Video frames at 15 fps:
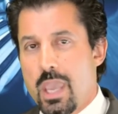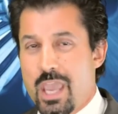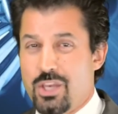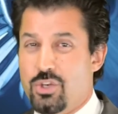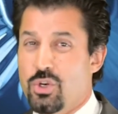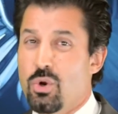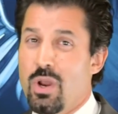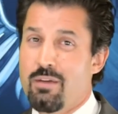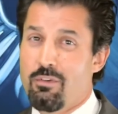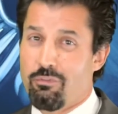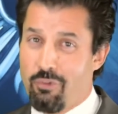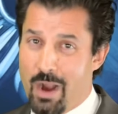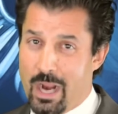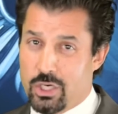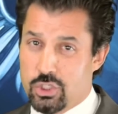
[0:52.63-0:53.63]
and you don't have a
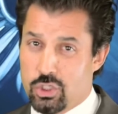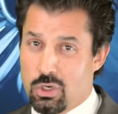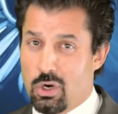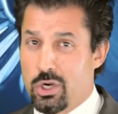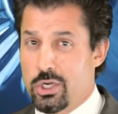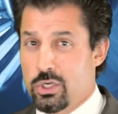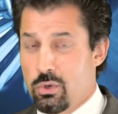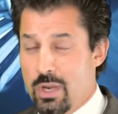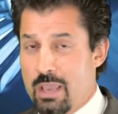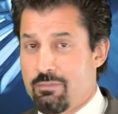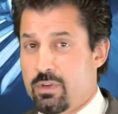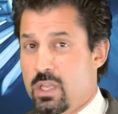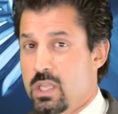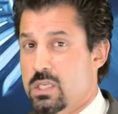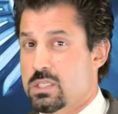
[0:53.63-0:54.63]
fracture or you don't
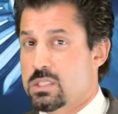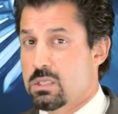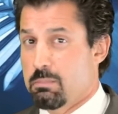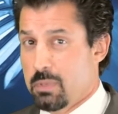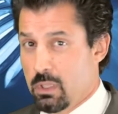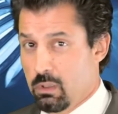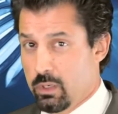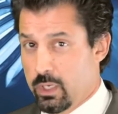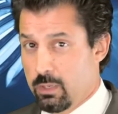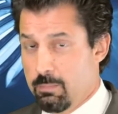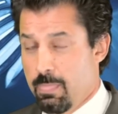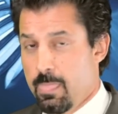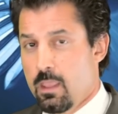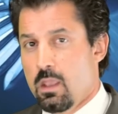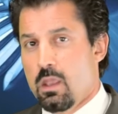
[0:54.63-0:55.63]
have an instability,
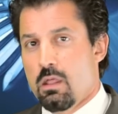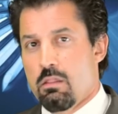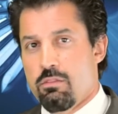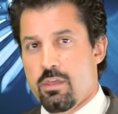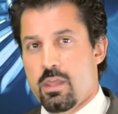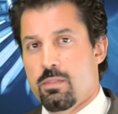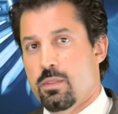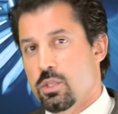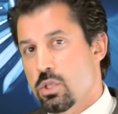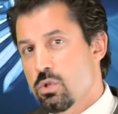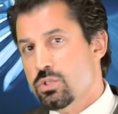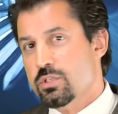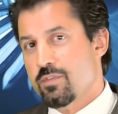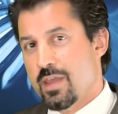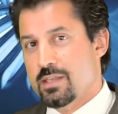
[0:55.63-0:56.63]
then the
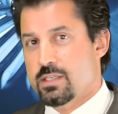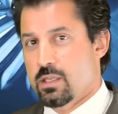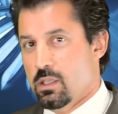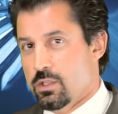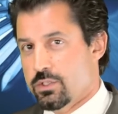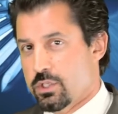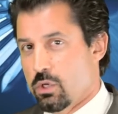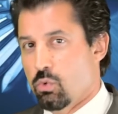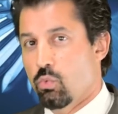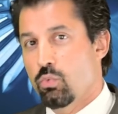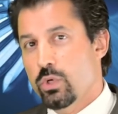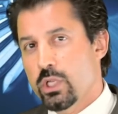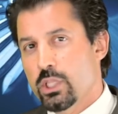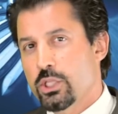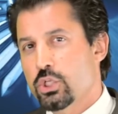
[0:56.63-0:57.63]
use of that
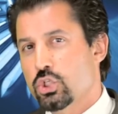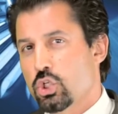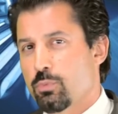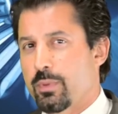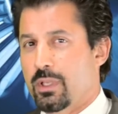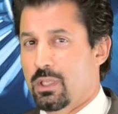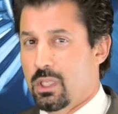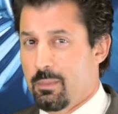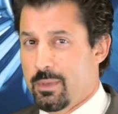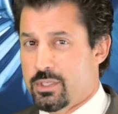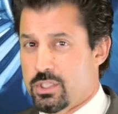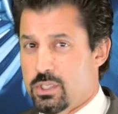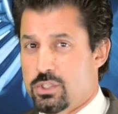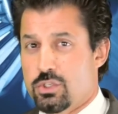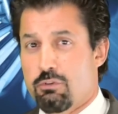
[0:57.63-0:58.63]
TLSO really should be
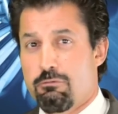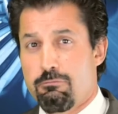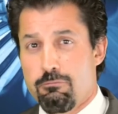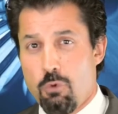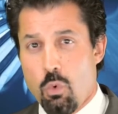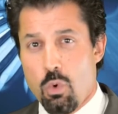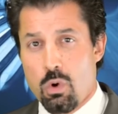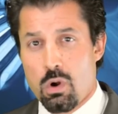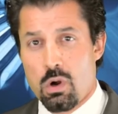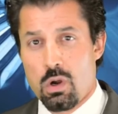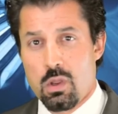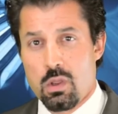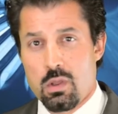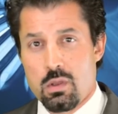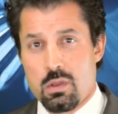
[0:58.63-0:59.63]
limited to four